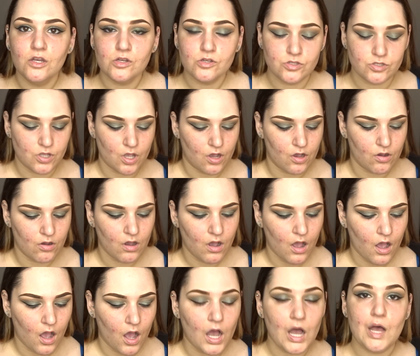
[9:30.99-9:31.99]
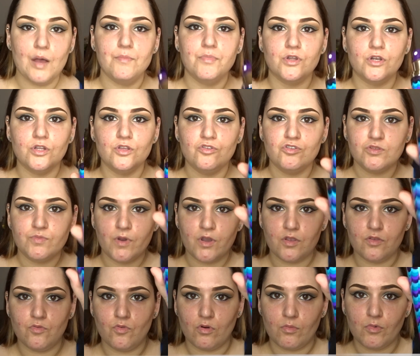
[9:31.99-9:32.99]
so I'm gonna use my
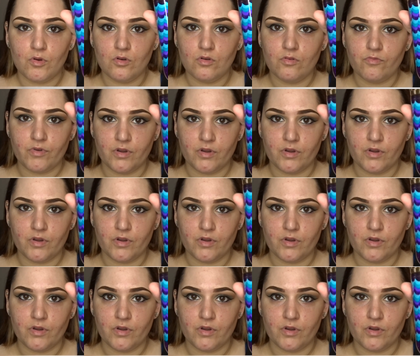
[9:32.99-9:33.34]
normal